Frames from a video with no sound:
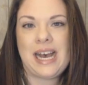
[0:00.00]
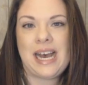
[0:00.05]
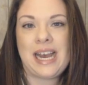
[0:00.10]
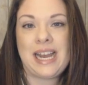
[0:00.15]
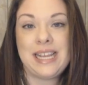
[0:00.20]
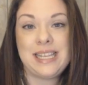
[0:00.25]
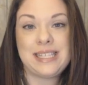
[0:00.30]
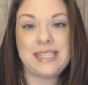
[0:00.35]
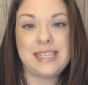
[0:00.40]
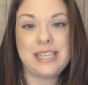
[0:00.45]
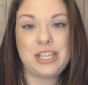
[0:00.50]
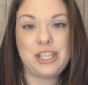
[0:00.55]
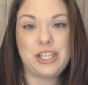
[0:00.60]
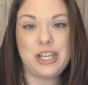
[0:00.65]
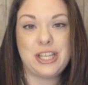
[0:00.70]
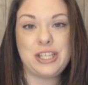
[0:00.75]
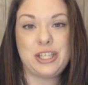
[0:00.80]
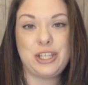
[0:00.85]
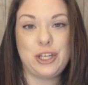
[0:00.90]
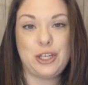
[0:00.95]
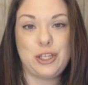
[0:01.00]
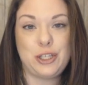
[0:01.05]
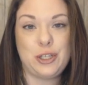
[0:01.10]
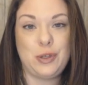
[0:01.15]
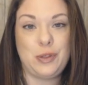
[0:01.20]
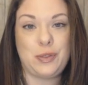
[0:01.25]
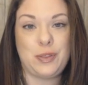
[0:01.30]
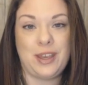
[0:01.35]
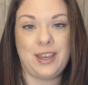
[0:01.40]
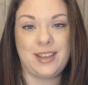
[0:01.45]
I suggested
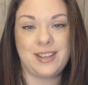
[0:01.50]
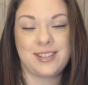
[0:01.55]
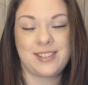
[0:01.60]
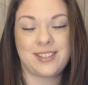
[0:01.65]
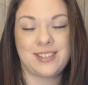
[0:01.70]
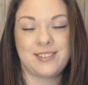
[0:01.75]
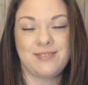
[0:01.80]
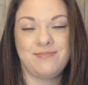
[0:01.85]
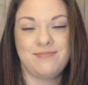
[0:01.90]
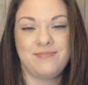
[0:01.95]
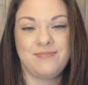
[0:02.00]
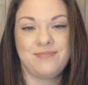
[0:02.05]
two things.